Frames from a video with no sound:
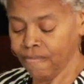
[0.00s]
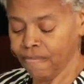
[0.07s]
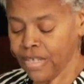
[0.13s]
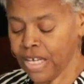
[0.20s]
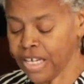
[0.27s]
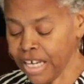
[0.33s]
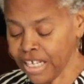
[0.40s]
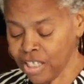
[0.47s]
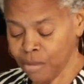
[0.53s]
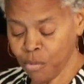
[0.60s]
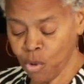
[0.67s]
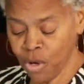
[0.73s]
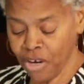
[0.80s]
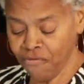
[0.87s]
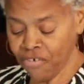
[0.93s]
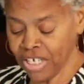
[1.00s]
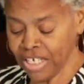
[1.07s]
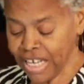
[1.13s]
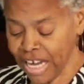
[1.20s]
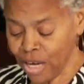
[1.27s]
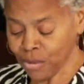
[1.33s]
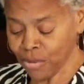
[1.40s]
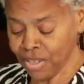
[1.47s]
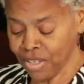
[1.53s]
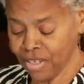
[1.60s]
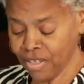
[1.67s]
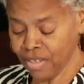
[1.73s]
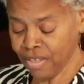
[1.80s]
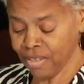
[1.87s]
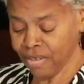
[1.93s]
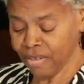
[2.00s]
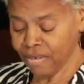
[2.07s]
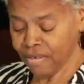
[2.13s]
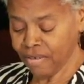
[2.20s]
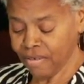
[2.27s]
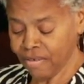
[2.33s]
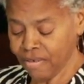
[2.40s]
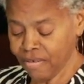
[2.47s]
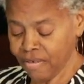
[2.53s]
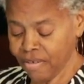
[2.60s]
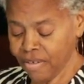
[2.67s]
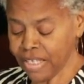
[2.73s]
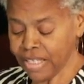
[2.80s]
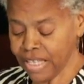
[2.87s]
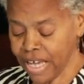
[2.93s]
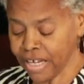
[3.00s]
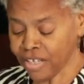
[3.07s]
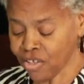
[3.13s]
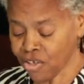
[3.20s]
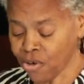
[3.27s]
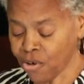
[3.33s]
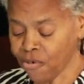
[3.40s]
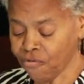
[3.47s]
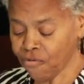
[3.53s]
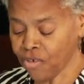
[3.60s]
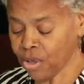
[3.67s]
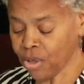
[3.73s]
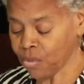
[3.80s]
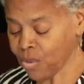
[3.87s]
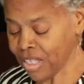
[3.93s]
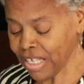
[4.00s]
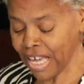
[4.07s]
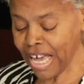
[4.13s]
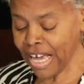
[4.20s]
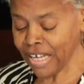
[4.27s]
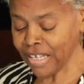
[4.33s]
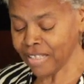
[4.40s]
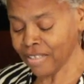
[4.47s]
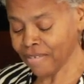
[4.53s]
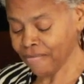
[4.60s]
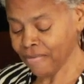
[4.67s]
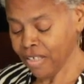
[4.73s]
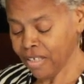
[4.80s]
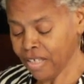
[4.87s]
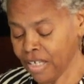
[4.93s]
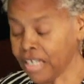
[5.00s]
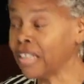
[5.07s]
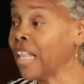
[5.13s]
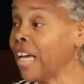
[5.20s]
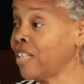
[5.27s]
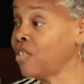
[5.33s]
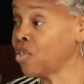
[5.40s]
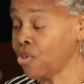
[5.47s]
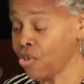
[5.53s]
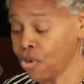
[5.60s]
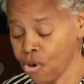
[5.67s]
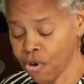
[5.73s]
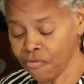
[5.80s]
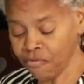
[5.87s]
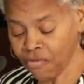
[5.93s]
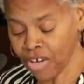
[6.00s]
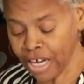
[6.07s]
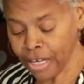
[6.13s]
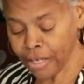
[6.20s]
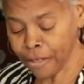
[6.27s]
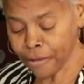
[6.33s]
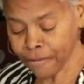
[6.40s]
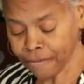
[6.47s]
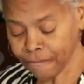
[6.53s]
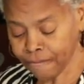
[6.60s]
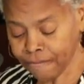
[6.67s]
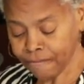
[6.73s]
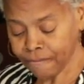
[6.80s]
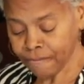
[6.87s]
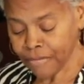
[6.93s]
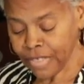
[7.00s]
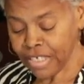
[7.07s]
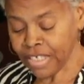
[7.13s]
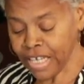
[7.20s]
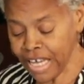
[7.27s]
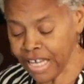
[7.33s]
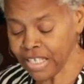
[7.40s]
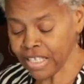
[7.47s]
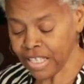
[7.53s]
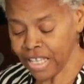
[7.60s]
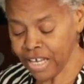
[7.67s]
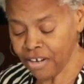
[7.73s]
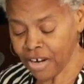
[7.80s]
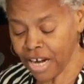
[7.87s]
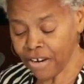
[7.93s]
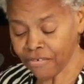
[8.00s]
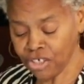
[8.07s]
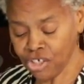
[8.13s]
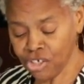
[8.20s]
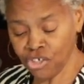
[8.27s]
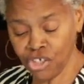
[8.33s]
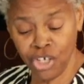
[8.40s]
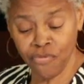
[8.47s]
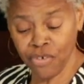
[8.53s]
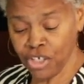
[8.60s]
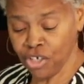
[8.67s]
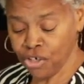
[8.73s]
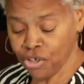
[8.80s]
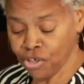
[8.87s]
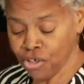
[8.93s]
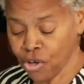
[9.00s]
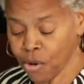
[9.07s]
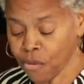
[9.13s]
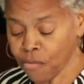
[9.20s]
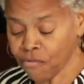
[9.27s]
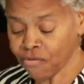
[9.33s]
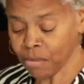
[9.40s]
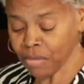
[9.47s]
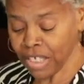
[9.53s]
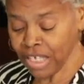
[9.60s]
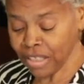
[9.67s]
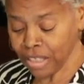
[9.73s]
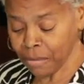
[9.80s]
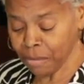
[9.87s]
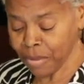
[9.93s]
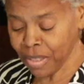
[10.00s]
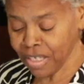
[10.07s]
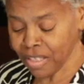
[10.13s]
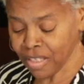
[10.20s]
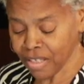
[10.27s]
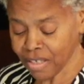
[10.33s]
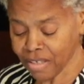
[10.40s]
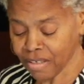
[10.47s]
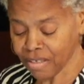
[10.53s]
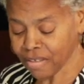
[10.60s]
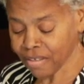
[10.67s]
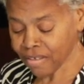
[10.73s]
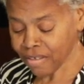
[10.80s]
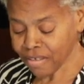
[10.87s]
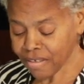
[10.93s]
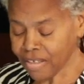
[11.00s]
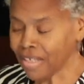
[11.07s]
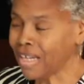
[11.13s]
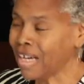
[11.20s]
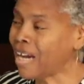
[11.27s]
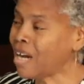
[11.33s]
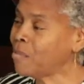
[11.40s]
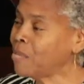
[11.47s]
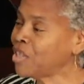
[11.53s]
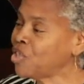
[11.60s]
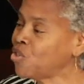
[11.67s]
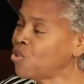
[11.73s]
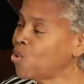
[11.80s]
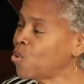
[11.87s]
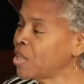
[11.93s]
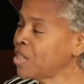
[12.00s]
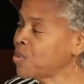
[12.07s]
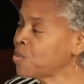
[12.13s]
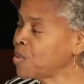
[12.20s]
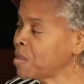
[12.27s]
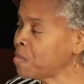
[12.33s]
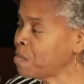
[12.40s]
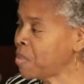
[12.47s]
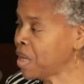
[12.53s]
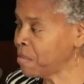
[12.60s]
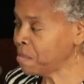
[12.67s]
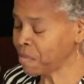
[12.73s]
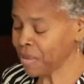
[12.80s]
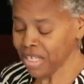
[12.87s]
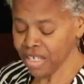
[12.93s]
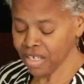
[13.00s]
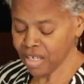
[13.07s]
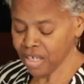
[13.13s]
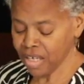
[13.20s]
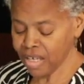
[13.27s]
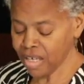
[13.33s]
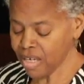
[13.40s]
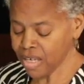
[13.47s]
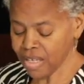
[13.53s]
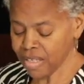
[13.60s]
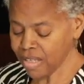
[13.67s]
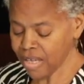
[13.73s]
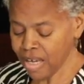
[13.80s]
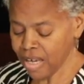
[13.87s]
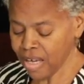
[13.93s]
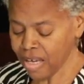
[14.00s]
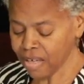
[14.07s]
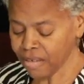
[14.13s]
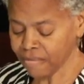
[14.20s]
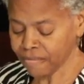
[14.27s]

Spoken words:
An ex-boyfriend douses his ex-girlfriend with gas and lights her on fire days later after she returns home from the Olympics. How much noise was pumping in his head?